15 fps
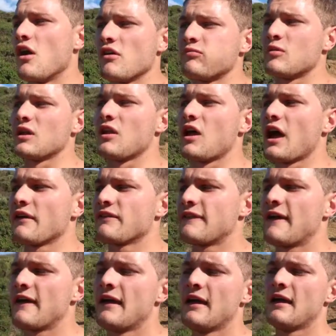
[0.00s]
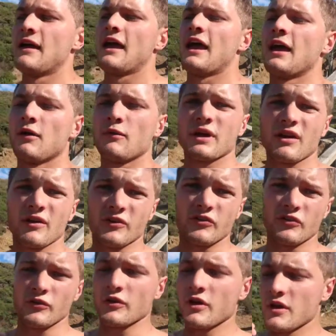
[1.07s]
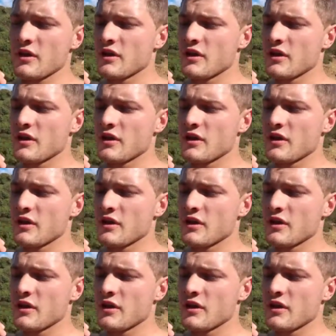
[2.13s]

of my life, how we're going to